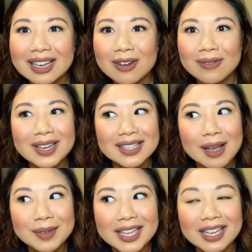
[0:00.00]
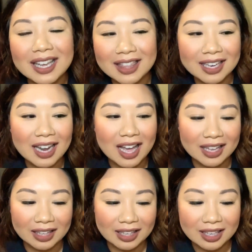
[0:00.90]
what is happening? And then I
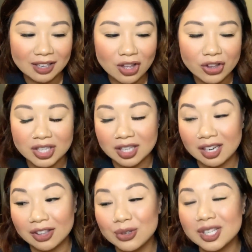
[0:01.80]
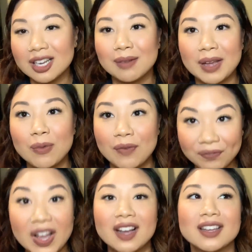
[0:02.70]
like get close, and then I lose it, and I'm like, well,
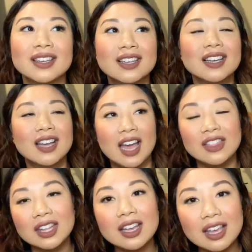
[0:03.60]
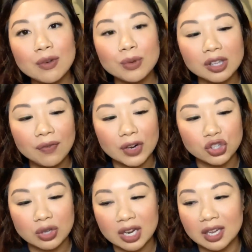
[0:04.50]
fuck. And then I get really
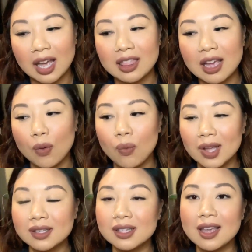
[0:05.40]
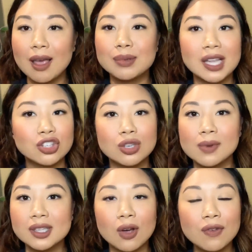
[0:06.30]
frustrated. I think once the obsession
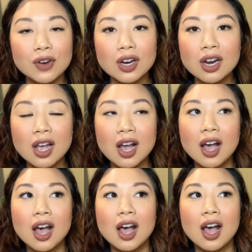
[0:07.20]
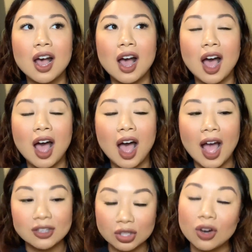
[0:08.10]
was over,
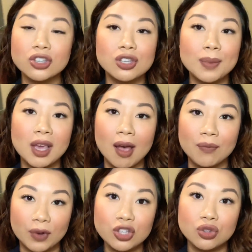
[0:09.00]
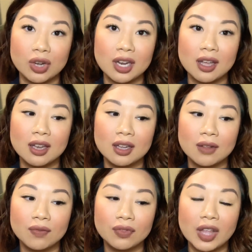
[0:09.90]
I started to become frustrated.
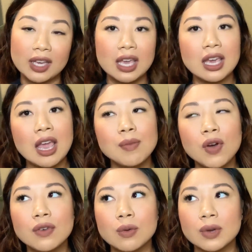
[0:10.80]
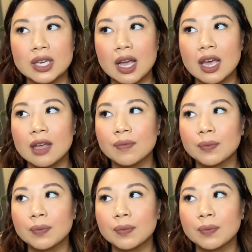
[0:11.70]
Like, he came over one night.